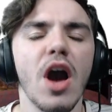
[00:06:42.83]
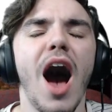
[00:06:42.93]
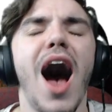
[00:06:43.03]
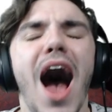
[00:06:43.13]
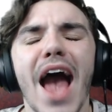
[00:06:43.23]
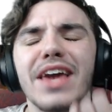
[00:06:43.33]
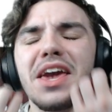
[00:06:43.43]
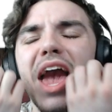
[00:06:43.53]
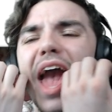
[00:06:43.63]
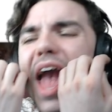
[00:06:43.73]
I
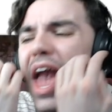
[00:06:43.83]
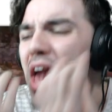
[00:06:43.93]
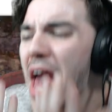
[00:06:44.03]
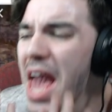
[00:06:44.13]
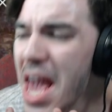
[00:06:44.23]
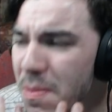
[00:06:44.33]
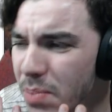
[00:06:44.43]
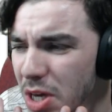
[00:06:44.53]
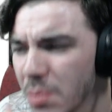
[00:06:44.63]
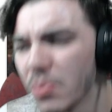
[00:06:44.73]
hate
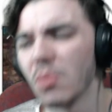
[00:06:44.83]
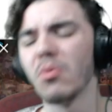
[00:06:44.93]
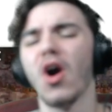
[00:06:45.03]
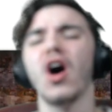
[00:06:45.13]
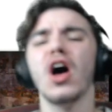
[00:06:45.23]
people, bro.